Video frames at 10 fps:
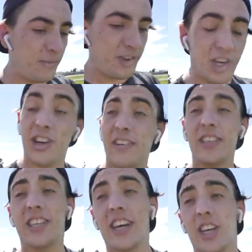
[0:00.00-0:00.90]
If you don't have a
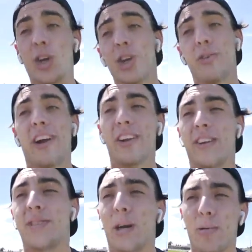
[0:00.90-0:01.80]
tuck, you can do round
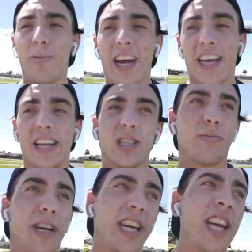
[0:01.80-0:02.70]
off double back
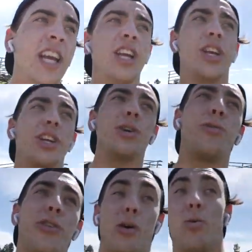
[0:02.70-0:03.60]
handspring. You can do front